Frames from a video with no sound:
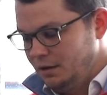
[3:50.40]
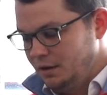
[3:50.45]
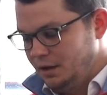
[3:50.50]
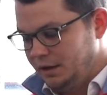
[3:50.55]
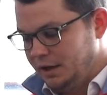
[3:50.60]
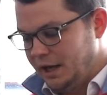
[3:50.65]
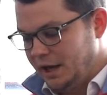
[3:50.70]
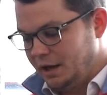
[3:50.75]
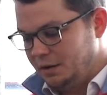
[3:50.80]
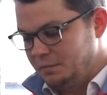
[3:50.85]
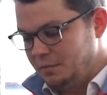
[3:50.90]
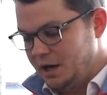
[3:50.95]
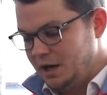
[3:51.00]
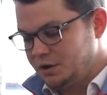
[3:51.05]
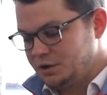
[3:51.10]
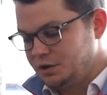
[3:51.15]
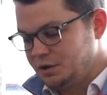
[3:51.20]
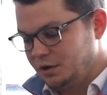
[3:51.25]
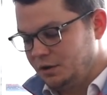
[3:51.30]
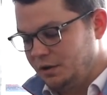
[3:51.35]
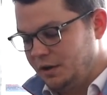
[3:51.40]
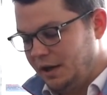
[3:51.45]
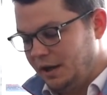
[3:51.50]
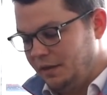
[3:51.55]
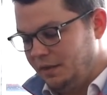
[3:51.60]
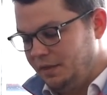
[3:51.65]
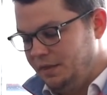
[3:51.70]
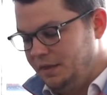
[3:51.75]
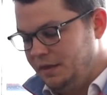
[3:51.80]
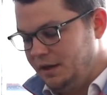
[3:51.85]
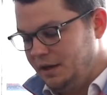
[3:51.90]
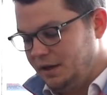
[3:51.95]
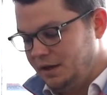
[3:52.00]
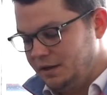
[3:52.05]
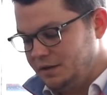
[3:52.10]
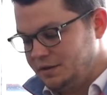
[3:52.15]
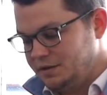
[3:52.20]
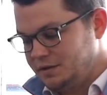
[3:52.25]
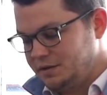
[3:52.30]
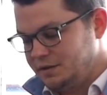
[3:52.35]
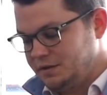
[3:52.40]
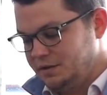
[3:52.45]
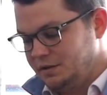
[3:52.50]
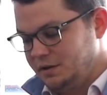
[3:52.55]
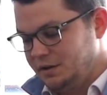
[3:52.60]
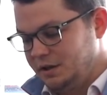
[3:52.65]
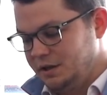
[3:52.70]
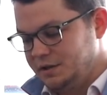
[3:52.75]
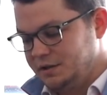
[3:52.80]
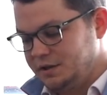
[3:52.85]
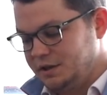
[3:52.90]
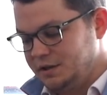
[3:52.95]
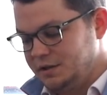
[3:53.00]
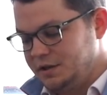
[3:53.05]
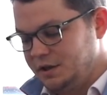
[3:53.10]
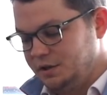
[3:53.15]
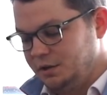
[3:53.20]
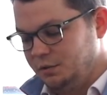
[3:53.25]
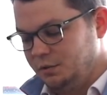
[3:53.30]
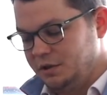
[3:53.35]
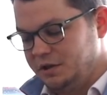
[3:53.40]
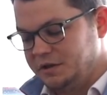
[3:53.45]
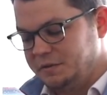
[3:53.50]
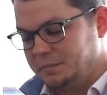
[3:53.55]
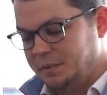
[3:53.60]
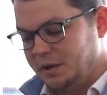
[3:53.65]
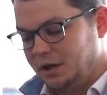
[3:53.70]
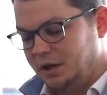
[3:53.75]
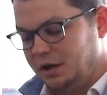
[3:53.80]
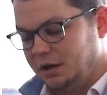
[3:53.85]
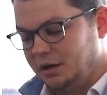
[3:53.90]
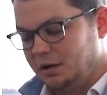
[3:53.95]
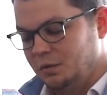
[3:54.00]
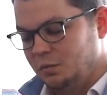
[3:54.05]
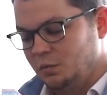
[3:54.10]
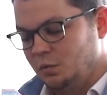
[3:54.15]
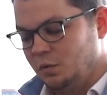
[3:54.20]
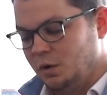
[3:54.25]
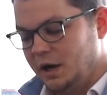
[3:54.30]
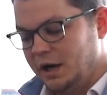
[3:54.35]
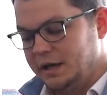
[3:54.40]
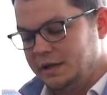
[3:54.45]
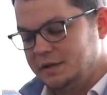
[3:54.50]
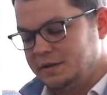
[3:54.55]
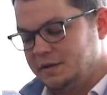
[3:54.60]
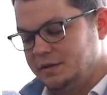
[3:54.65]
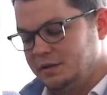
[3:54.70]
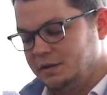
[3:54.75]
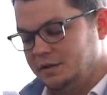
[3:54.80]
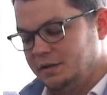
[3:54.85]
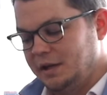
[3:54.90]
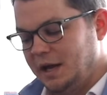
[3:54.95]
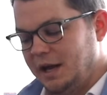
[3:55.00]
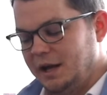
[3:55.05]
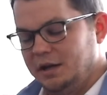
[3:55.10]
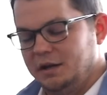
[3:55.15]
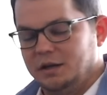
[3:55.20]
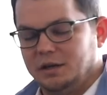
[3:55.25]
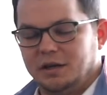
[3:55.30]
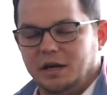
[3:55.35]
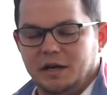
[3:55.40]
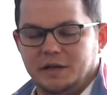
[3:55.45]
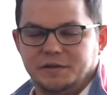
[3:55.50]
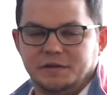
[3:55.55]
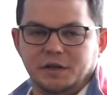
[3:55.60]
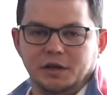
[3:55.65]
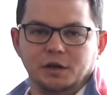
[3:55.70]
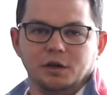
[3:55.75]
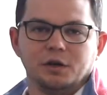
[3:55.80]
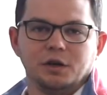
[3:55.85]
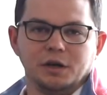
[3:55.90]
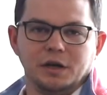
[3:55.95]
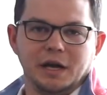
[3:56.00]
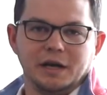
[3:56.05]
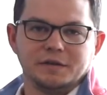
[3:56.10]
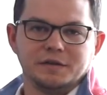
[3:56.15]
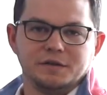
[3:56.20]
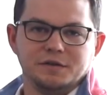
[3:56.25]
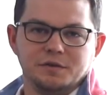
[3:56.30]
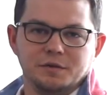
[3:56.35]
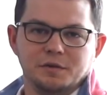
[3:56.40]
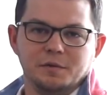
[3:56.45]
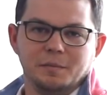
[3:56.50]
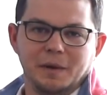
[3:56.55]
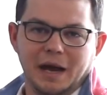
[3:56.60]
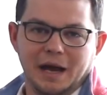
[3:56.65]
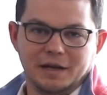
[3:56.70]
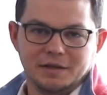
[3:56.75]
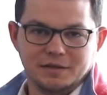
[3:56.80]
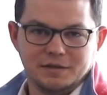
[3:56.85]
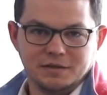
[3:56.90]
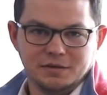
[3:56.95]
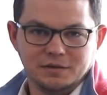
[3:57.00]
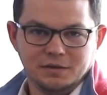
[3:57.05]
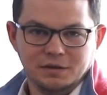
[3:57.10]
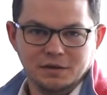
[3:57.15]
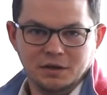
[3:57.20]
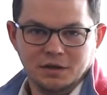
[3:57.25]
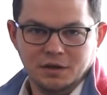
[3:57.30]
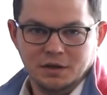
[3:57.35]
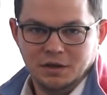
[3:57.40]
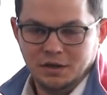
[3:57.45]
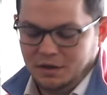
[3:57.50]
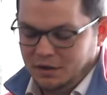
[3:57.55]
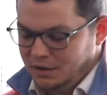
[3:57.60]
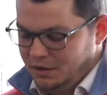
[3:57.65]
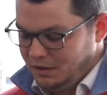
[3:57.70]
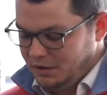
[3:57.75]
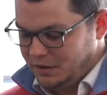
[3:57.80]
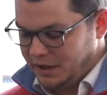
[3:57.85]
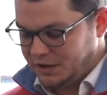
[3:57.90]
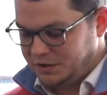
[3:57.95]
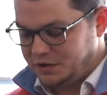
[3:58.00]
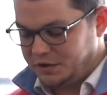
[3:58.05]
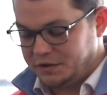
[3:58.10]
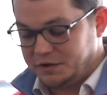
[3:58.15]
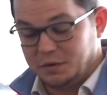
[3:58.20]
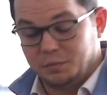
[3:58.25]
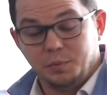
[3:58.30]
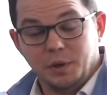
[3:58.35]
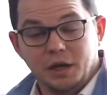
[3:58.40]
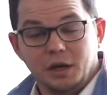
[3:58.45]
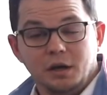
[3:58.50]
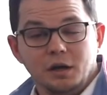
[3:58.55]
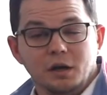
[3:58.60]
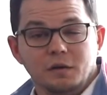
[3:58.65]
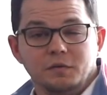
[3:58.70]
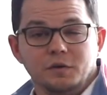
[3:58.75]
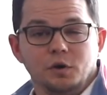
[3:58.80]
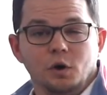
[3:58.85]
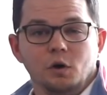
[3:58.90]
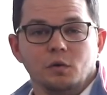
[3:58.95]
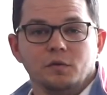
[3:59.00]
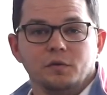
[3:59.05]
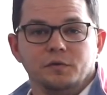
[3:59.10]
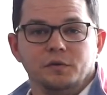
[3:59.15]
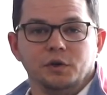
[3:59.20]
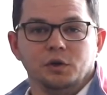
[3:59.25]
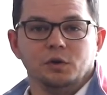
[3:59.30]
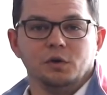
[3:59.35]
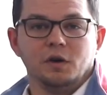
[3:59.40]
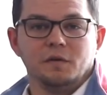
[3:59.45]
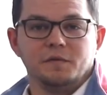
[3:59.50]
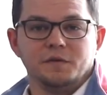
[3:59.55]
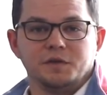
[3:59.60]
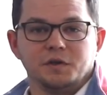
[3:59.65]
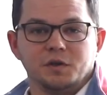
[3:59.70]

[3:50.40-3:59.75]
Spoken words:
Again, make sure that this is continually spinning in white. That indicates that you're connected to the mat. That's just a bit of an overview of the